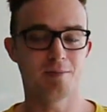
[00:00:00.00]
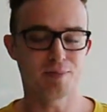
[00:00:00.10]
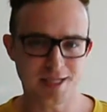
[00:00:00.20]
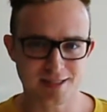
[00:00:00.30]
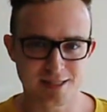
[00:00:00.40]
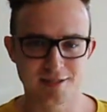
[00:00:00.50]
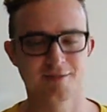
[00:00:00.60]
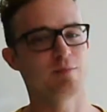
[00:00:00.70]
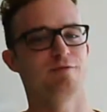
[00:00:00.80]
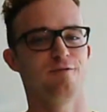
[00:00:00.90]
But
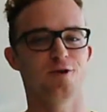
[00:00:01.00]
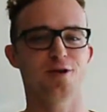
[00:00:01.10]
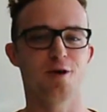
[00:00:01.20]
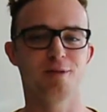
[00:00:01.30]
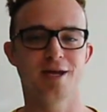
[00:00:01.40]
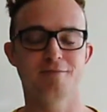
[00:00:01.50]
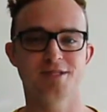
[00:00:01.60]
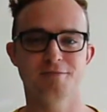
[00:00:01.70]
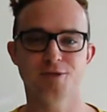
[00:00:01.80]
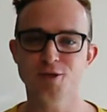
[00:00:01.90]
before you go blaming
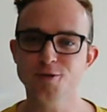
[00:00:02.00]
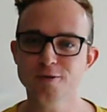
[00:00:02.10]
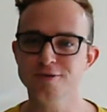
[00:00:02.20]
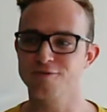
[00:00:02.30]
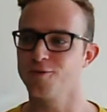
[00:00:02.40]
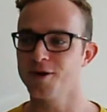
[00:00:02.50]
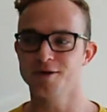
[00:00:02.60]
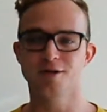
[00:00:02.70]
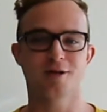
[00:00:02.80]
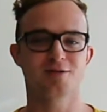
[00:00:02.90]
some dudes for wanting
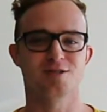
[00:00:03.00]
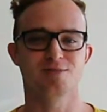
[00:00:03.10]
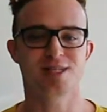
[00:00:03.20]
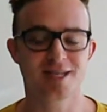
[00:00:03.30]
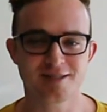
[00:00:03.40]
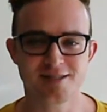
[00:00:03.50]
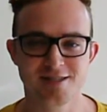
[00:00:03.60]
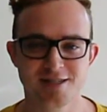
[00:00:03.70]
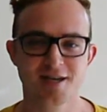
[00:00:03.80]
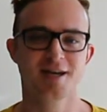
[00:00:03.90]
to look at some tits,
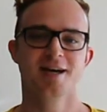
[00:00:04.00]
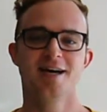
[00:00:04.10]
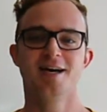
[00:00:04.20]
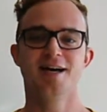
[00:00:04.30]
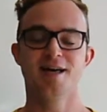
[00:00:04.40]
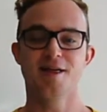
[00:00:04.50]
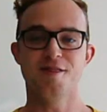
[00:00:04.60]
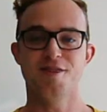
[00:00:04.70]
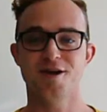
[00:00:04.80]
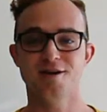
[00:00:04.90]

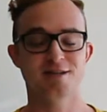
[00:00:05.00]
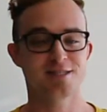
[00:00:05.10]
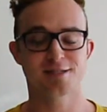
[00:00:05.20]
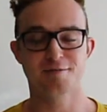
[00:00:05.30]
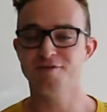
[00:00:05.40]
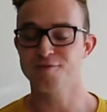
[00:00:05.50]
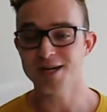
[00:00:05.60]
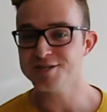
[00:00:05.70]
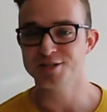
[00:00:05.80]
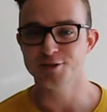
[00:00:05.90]
there is some
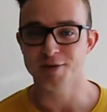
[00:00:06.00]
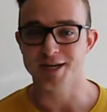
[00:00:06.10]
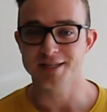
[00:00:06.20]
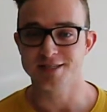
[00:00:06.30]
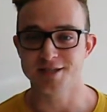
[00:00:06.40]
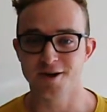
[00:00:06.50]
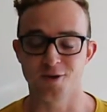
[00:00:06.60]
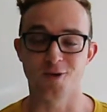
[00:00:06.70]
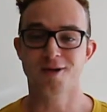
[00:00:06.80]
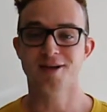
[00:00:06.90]
information you might need to know.